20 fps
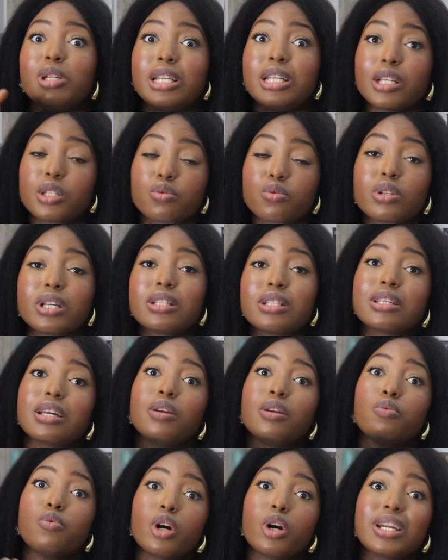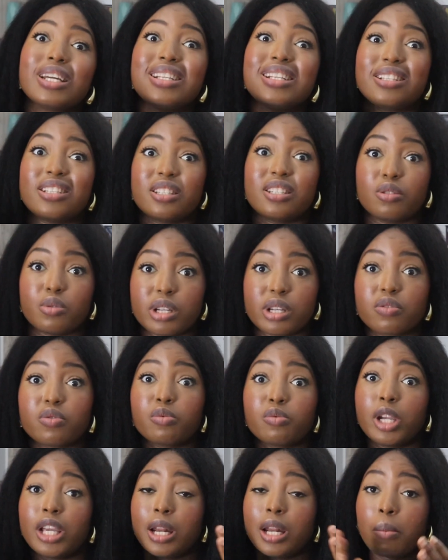Being a student and working is
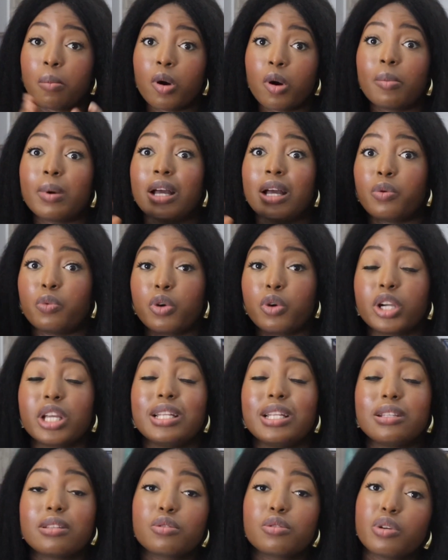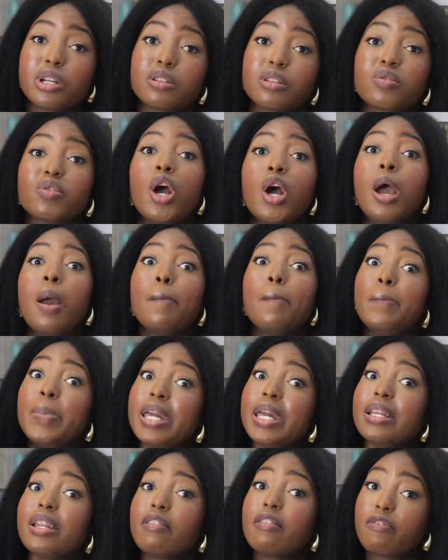stressful. Being a mom and working is stressful.
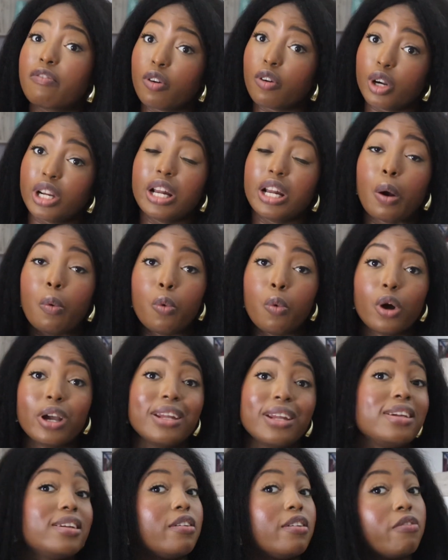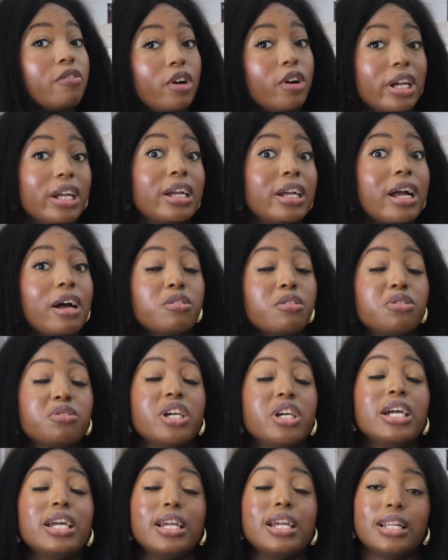Being a foreigner, working in a foreign
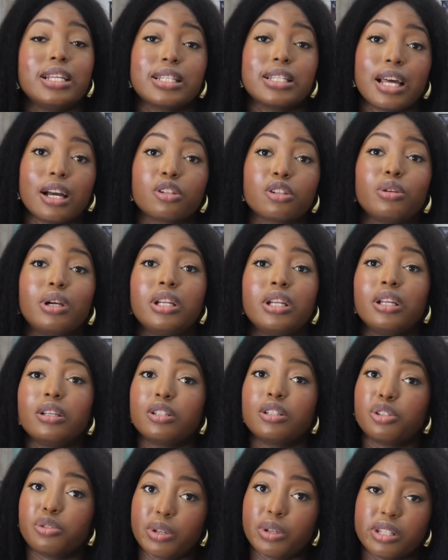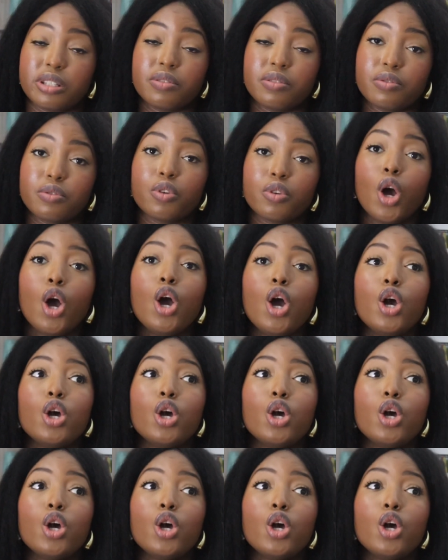country, it is actually stressful.